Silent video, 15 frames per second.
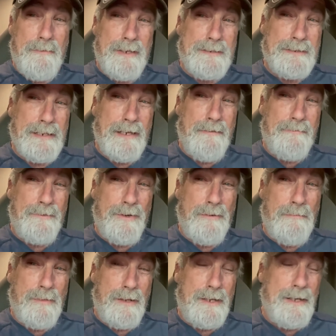myself
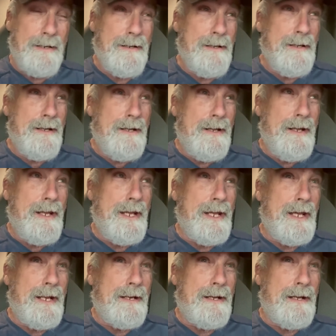normally
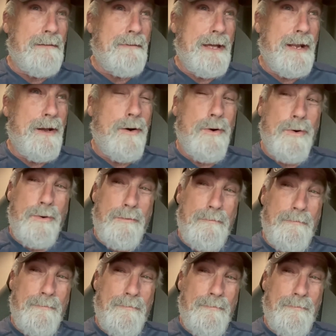and I'm at
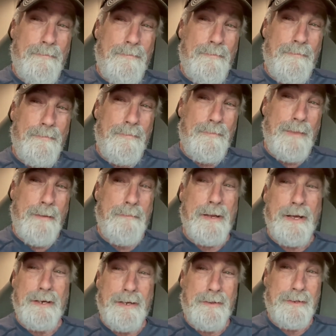home. I'm
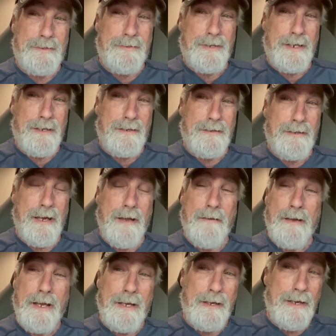not in the truck.
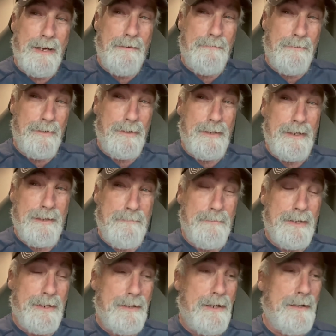I, I, I really
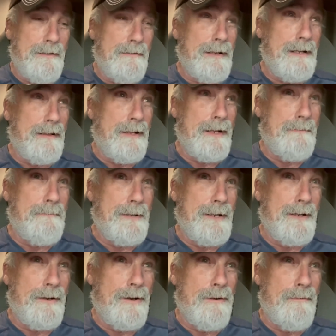admit I, I like being
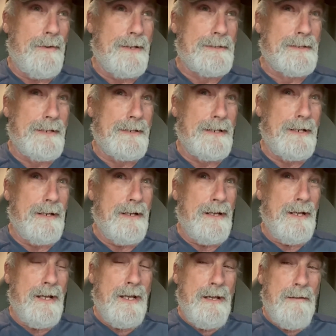at home when I
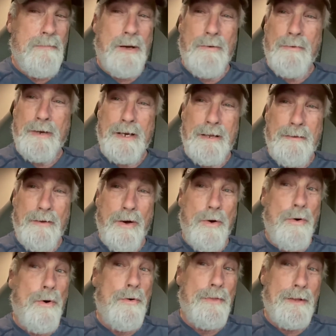like But when I,
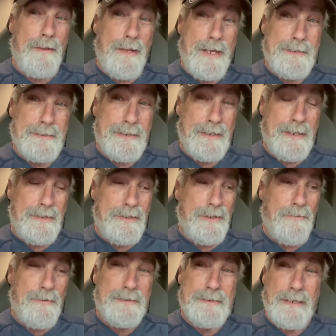oh, oh, and the last thing I do,
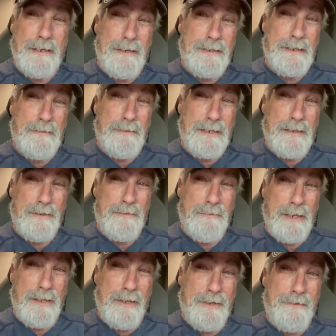once I get, get do my
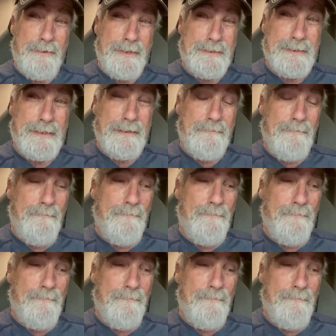laundry and stuff,